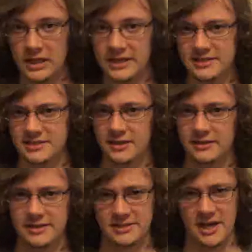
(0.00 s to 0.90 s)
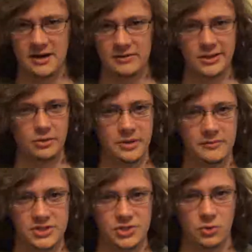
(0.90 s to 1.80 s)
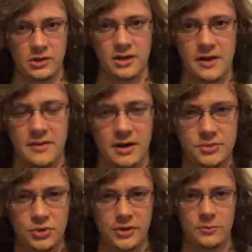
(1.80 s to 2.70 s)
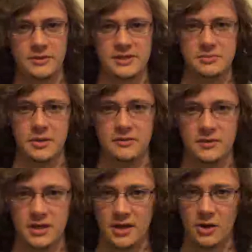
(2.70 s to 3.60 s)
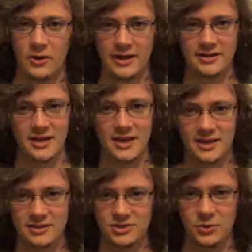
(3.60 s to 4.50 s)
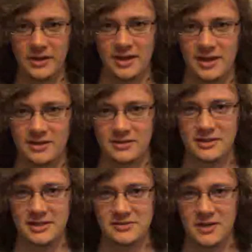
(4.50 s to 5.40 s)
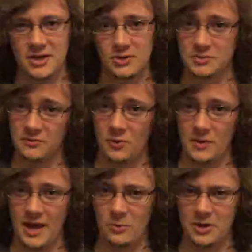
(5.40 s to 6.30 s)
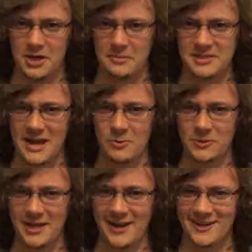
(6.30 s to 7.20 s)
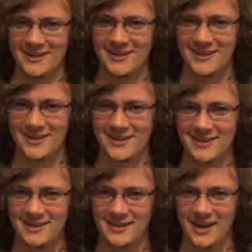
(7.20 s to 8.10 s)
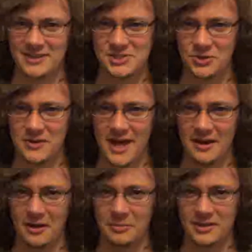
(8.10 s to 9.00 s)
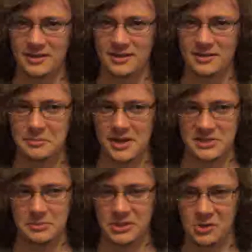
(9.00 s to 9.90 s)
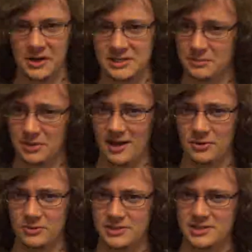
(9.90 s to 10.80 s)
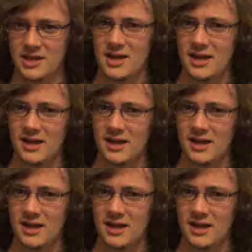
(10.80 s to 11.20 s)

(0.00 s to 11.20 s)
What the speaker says: it still is kind of a little bit of a storyline that I'm doing with this big video, and doing these videos before that one comes out would kind of screw that up and possibly create some plot holes